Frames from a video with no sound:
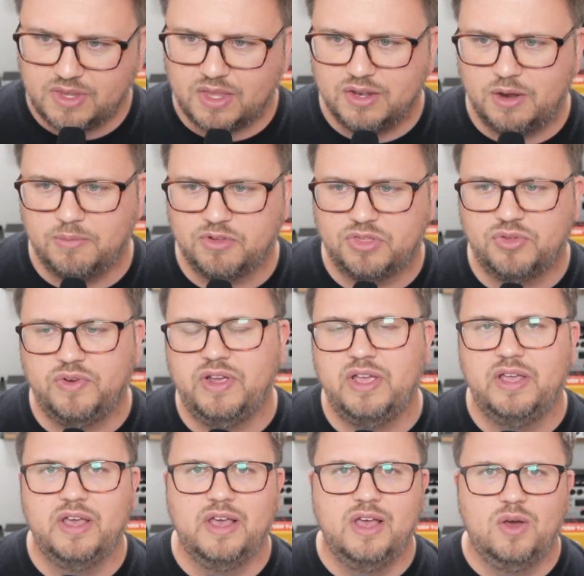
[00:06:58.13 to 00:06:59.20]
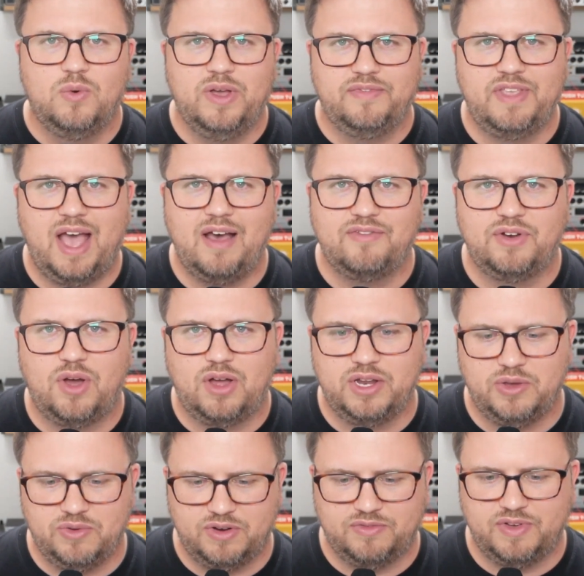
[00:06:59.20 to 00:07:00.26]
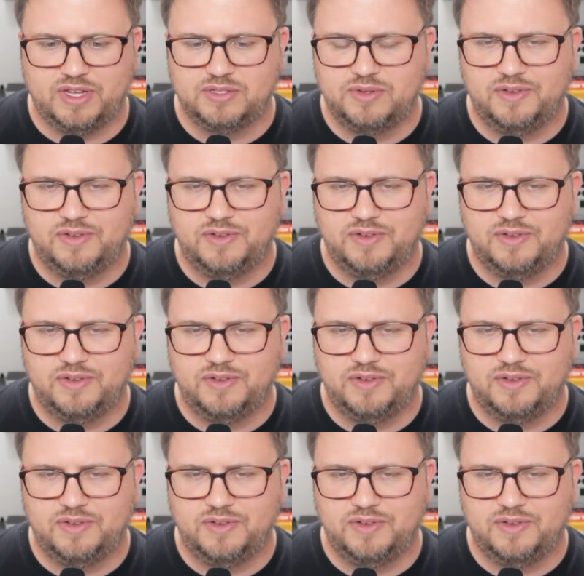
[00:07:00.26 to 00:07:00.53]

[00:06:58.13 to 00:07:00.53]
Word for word: Number three, we have to have an audio interface.